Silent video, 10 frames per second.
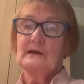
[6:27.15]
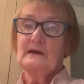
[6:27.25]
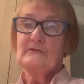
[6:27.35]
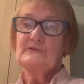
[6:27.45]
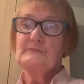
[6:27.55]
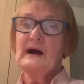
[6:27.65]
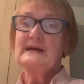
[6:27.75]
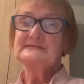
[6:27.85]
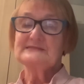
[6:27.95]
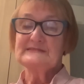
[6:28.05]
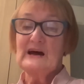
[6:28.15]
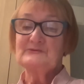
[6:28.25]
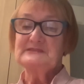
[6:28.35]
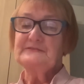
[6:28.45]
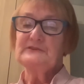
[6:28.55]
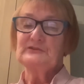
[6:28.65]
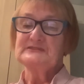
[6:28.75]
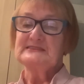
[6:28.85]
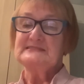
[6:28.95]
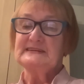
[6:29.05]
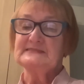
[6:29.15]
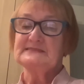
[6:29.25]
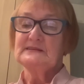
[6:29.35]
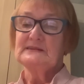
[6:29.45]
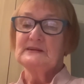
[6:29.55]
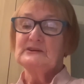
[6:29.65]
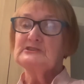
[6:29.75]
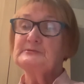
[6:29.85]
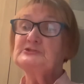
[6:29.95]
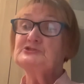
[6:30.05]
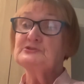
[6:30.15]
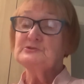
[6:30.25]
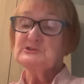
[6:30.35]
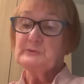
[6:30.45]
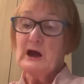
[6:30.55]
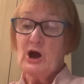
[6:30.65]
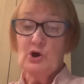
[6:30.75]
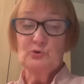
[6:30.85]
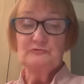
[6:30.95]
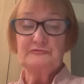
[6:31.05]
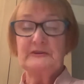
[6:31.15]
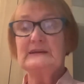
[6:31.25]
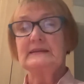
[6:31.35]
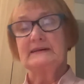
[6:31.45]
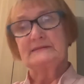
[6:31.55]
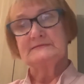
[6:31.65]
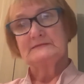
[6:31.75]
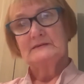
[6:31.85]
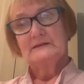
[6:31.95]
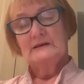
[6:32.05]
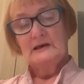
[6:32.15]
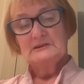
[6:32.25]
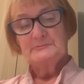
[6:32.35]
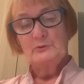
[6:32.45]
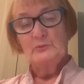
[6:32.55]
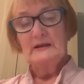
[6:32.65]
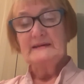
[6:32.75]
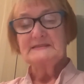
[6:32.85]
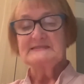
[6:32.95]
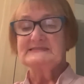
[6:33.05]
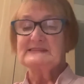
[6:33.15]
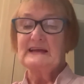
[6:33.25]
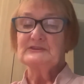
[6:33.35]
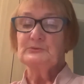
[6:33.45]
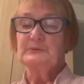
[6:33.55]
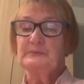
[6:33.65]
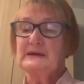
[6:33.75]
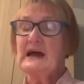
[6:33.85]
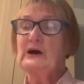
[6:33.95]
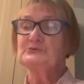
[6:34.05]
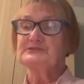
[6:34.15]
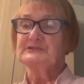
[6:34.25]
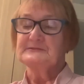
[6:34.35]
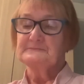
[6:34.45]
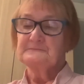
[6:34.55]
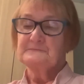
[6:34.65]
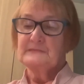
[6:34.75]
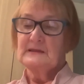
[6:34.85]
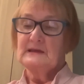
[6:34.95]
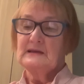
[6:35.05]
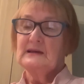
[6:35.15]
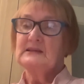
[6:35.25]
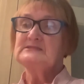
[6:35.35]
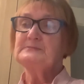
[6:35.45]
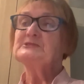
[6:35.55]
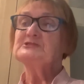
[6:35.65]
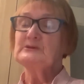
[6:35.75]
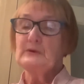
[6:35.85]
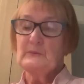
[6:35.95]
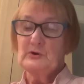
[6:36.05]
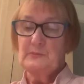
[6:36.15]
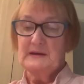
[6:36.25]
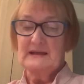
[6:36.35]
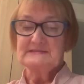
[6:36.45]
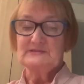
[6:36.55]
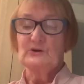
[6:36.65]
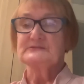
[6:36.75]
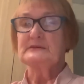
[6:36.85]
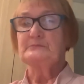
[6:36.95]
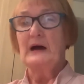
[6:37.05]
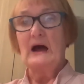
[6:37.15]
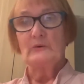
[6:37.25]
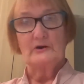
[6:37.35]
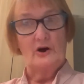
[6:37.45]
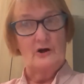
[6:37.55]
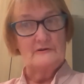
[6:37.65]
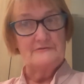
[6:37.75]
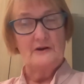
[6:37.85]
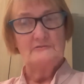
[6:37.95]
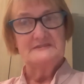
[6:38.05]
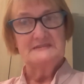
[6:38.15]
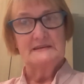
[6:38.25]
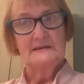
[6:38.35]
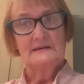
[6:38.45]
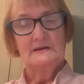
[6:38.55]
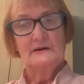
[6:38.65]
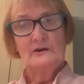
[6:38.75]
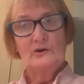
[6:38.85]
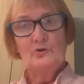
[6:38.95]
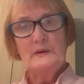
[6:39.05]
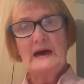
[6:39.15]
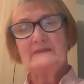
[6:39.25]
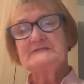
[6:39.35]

He reminds us how difficult it is to be true to our own feelings and to be willing to stand up and be counted, especially when we're up against those in power or authority who may have